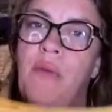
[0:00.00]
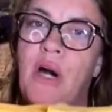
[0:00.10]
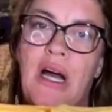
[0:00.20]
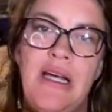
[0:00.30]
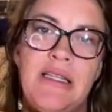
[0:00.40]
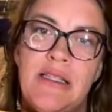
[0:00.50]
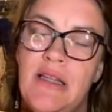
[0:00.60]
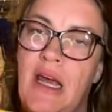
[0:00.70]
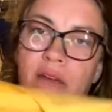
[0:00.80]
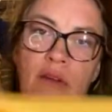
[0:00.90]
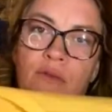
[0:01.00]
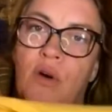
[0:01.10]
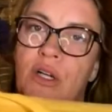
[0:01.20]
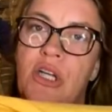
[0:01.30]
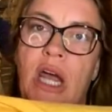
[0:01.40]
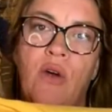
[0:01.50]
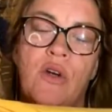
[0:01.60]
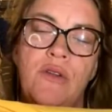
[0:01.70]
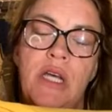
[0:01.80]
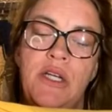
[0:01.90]
price, even for a J.
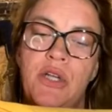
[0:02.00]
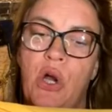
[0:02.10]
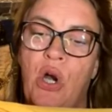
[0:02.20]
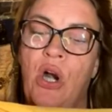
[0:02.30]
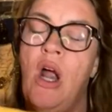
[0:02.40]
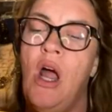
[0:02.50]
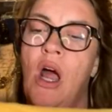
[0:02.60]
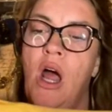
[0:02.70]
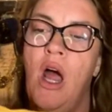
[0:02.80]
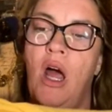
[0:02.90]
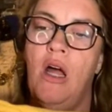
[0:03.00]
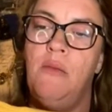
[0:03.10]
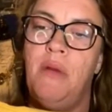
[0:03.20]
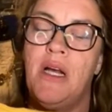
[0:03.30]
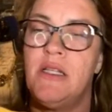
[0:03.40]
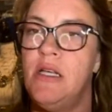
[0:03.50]
Crew t-shirt, because